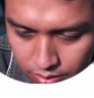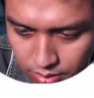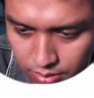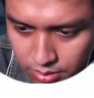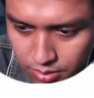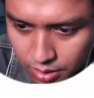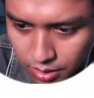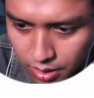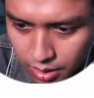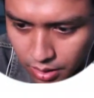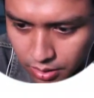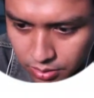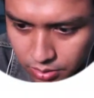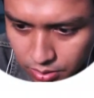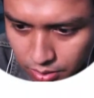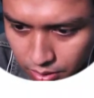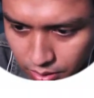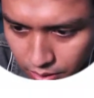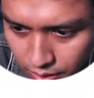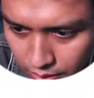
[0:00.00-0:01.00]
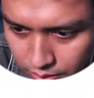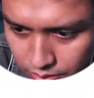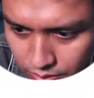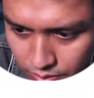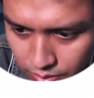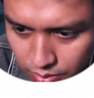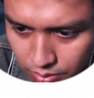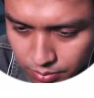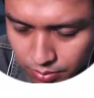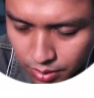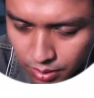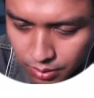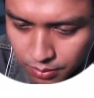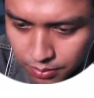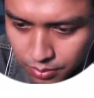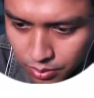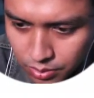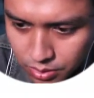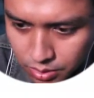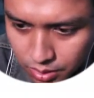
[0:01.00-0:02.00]
just say hi to your classroom and
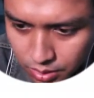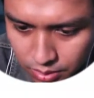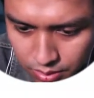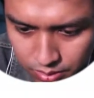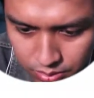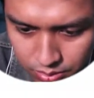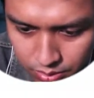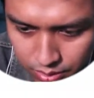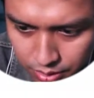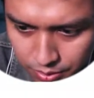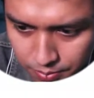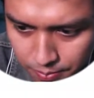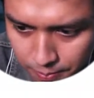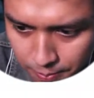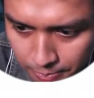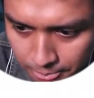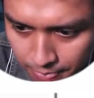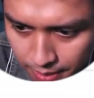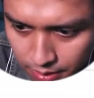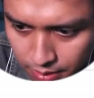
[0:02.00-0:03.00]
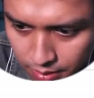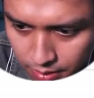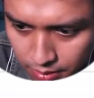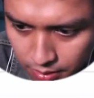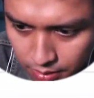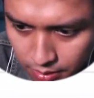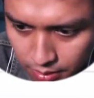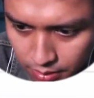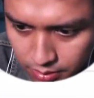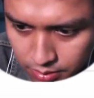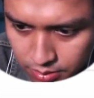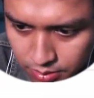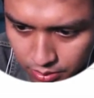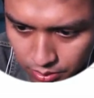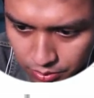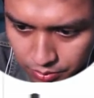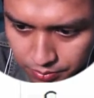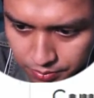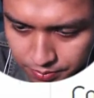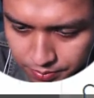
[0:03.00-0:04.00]
post it in the stream like
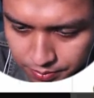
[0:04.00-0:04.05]
so.